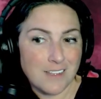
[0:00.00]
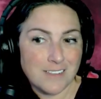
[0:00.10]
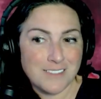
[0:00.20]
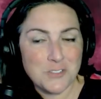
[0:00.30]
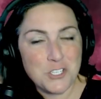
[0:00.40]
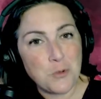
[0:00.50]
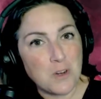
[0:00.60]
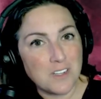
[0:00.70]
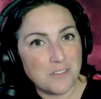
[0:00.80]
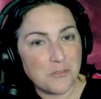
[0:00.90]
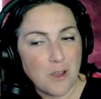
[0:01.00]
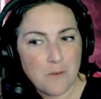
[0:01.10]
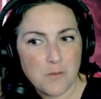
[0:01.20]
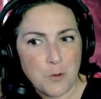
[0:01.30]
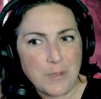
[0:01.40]
would you want to live forever
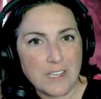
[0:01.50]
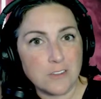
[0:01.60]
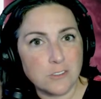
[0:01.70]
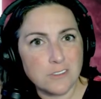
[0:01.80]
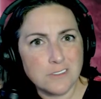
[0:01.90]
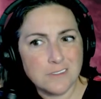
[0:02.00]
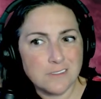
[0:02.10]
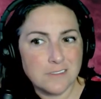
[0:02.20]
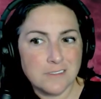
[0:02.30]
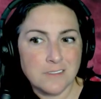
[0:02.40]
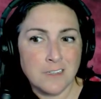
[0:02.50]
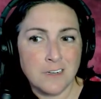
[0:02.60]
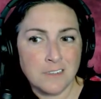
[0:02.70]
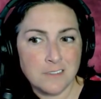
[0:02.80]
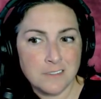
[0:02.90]
if you're pickled? You
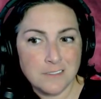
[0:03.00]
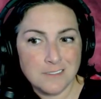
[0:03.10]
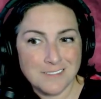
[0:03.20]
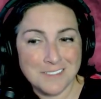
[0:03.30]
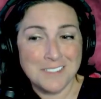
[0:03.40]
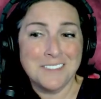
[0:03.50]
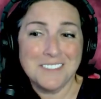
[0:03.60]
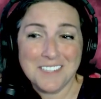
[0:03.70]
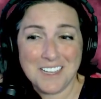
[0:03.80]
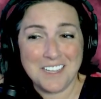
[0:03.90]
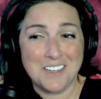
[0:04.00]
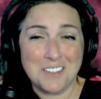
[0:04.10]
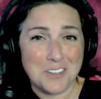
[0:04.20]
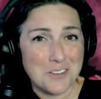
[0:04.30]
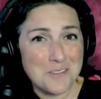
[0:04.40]
know, I don't know.